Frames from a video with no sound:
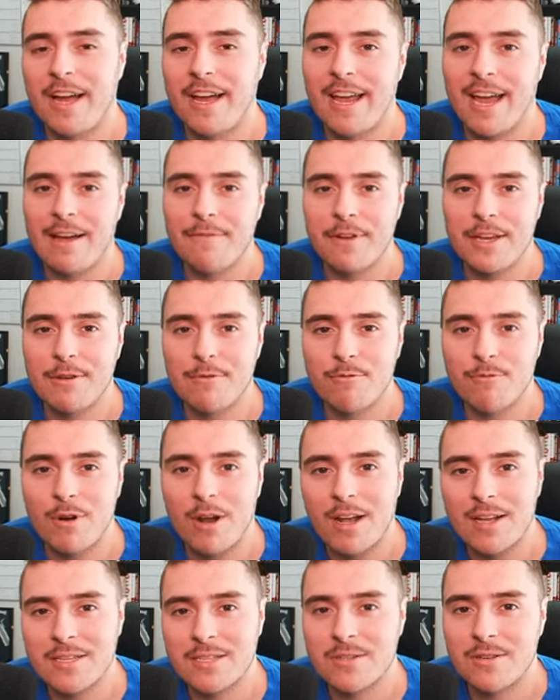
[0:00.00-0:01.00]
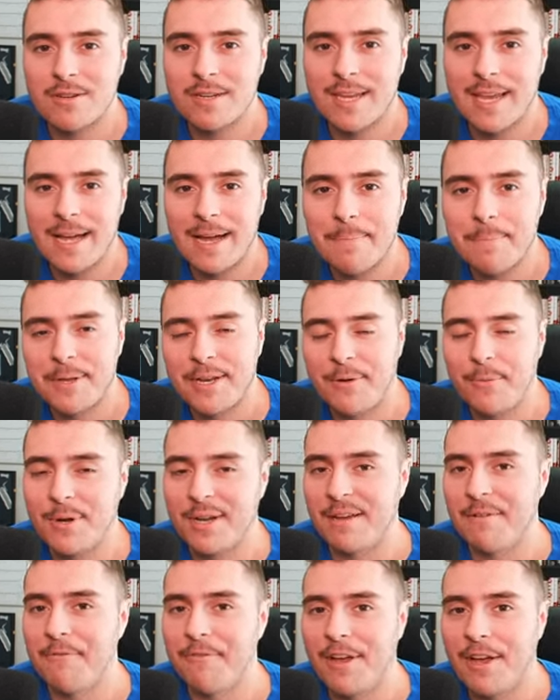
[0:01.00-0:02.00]
I have a roster gap and I
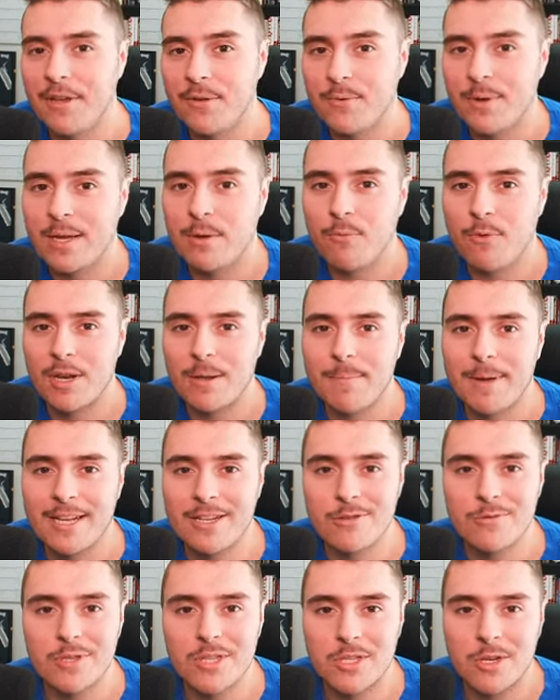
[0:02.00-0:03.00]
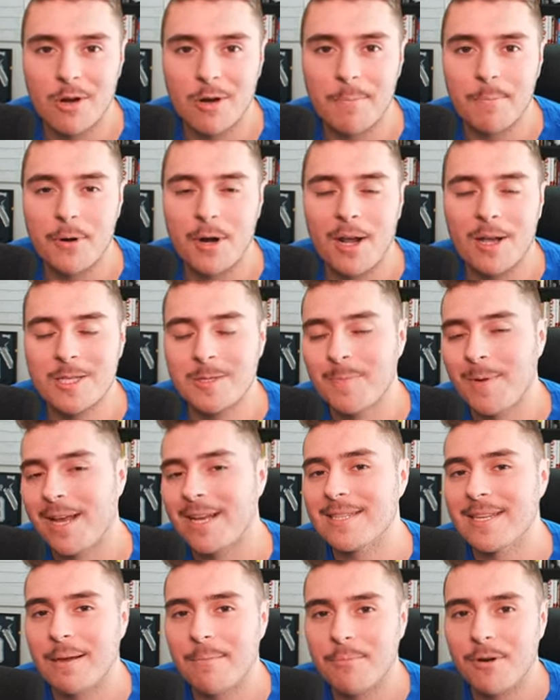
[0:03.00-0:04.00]
want to evaluate one of my new star
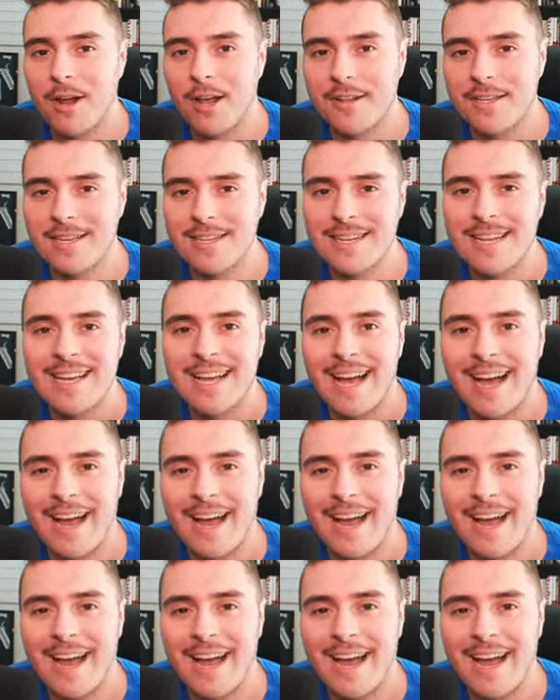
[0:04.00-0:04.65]
prospects I brought in,